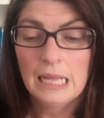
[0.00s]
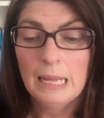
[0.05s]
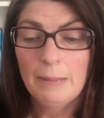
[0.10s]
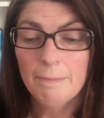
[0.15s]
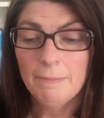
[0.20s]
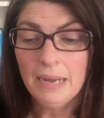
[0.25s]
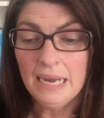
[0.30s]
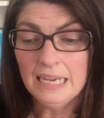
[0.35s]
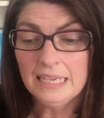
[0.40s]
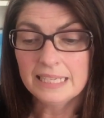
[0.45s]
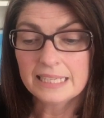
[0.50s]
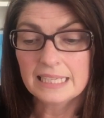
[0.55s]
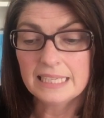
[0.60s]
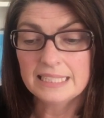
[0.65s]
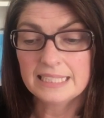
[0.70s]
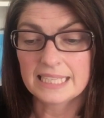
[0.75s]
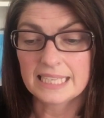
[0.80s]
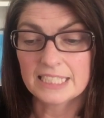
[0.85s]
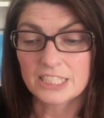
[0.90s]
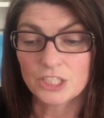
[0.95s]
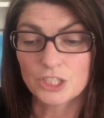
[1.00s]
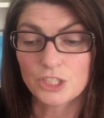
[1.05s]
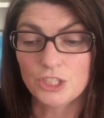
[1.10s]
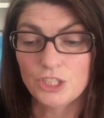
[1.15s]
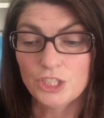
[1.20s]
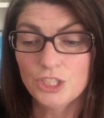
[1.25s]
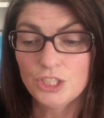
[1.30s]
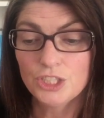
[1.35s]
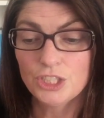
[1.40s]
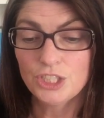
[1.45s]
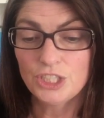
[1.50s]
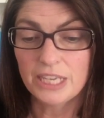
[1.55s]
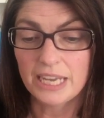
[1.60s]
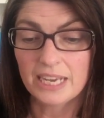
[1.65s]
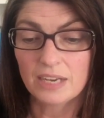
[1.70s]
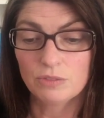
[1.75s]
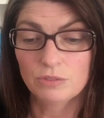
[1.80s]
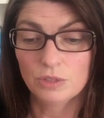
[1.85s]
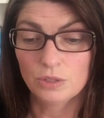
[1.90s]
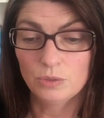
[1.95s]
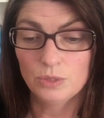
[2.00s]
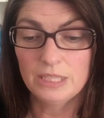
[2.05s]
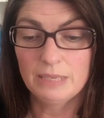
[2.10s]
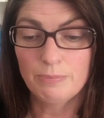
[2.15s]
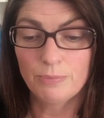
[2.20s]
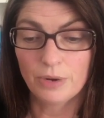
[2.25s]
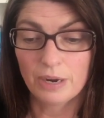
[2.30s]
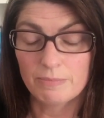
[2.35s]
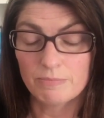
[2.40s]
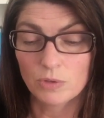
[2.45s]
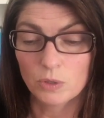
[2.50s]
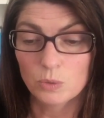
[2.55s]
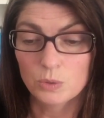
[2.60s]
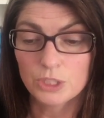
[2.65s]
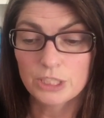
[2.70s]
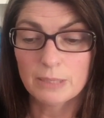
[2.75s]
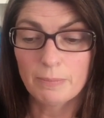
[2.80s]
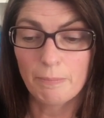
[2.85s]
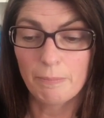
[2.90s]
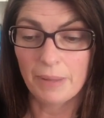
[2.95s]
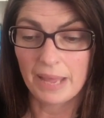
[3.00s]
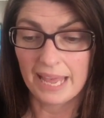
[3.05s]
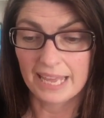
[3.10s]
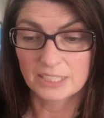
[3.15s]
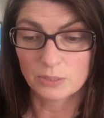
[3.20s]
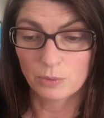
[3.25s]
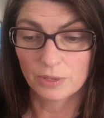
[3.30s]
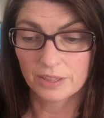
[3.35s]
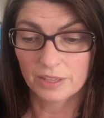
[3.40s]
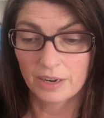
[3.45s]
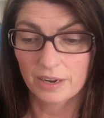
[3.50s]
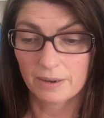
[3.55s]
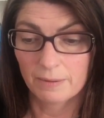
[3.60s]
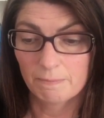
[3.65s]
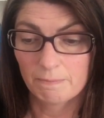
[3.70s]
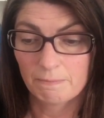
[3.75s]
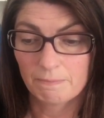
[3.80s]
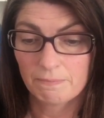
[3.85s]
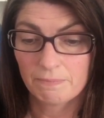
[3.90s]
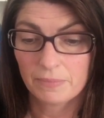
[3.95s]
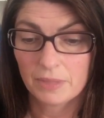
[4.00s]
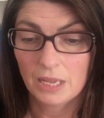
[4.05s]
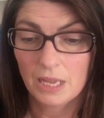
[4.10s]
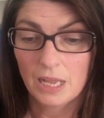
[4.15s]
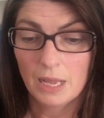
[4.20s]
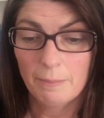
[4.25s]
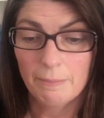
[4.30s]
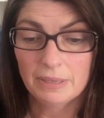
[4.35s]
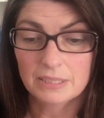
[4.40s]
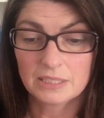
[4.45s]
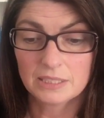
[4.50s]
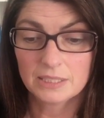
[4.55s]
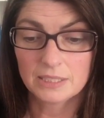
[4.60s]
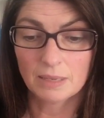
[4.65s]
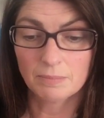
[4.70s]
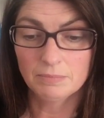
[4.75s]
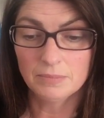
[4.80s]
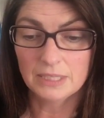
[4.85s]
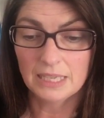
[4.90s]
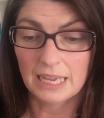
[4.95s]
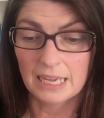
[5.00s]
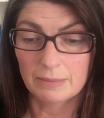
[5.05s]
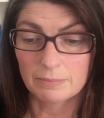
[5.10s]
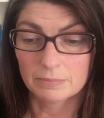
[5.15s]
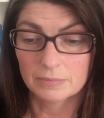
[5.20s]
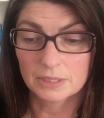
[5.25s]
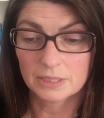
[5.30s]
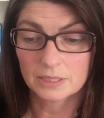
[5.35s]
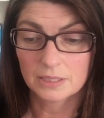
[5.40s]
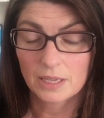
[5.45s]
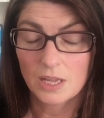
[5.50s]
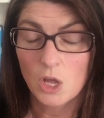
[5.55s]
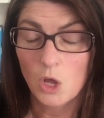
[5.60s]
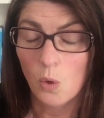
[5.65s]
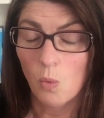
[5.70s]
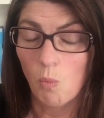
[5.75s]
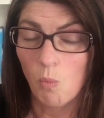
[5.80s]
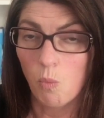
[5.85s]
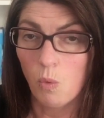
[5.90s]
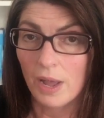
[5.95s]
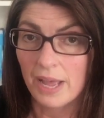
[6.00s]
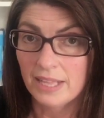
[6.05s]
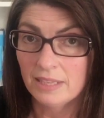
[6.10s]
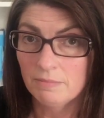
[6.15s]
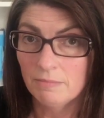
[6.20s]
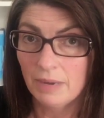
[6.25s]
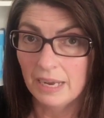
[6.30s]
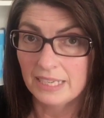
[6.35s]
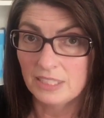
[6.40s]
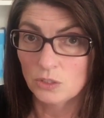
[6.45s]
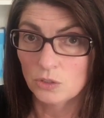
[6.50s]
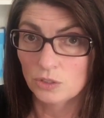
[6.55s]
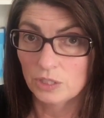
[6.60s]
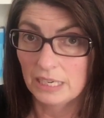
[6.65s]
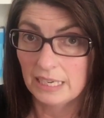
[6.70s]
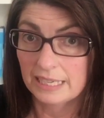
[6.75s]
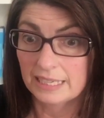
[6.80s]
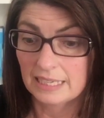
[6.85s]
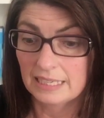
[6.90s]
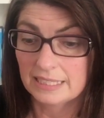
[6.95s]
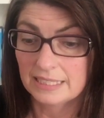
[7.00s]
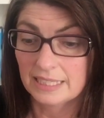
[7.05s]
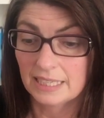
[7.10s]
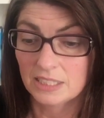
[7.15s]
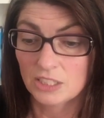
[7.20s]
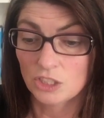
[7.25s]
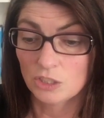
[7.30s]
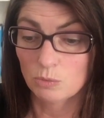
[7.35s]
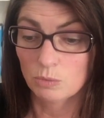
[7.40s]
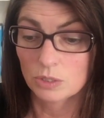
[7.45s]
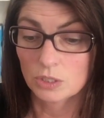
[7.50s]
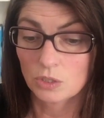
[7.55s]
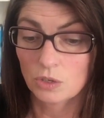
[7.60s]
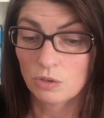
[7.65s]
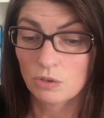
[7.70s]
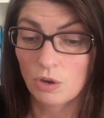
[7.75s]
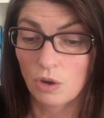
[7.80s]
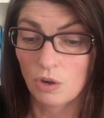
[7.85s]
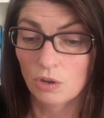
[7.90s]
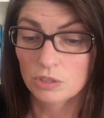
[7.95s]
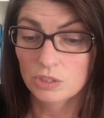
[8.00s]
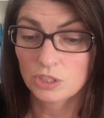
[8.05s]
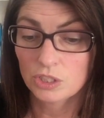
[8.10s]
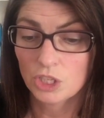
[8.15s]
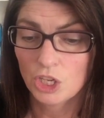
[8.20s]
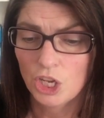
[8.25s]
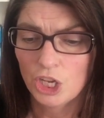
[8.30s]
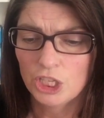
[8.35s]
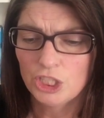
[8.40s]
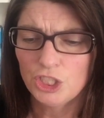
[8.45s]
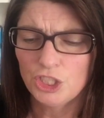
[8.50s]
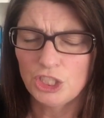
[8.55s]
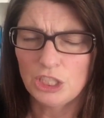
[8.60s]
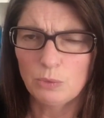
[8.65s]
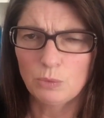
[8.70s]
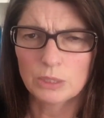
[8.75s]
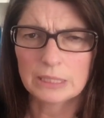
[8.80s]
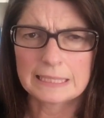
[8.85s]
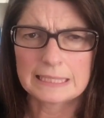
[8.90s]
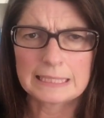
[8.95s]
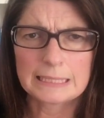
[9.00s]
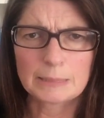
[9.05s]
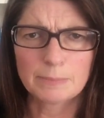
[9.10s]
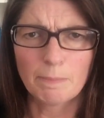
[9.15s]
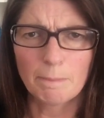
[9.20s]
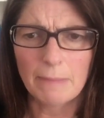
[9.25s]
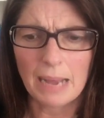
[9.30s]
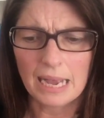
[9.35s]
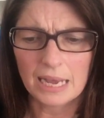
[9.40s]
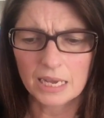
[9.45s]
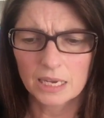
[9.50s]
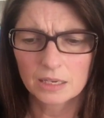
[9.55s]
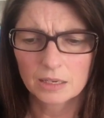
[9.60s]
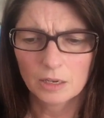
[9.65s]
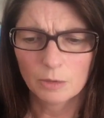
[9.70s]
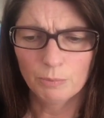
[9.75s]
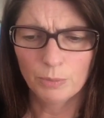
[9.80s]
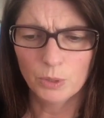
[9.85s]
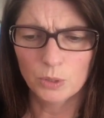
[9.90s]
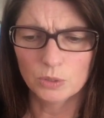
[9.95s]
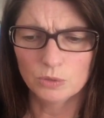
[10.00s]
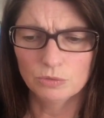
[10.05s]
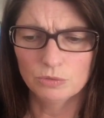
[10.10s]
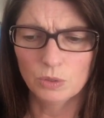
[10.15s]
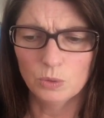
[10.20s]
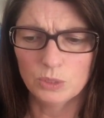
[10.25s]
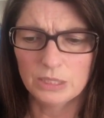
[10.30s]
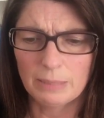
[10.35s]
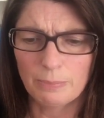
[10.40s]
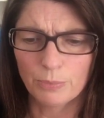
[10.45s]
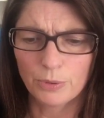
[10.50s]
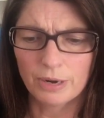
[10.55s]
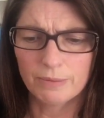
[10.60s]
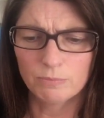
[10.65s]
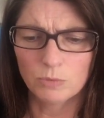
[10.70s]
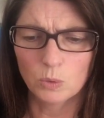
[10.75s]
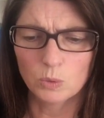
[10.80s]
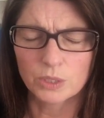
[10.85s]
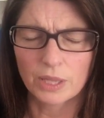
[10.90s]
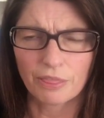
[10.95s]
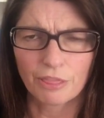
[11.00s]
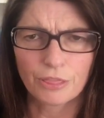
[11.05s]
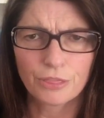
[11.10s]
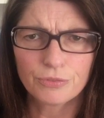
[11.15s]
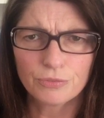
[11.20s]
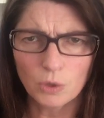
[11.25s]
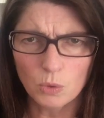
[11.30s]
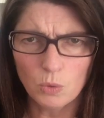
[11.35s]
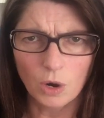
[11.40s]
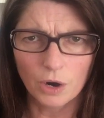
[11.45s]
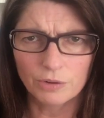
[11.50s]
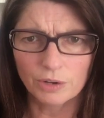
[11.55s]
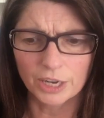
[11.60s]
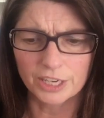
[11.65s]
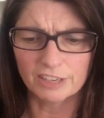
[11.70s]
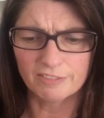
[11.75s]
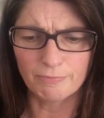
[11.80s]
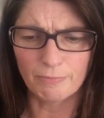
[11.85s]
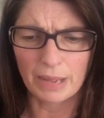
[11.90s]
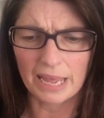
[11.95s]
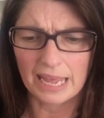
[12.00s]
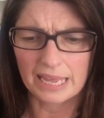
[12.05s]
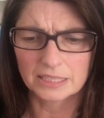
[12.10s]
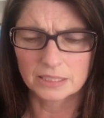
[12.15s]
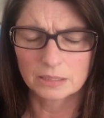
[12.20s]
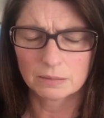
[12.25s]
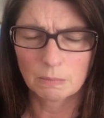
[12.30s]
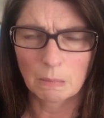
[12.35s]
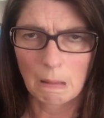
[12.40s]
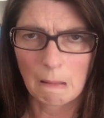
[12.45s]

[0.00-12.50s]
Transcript: My little sister used to take Rosie Primrose to bed with her. But sometimes, when my naughty little sister was cross, she would smack poor Rosie Primrose and throw her out of bed.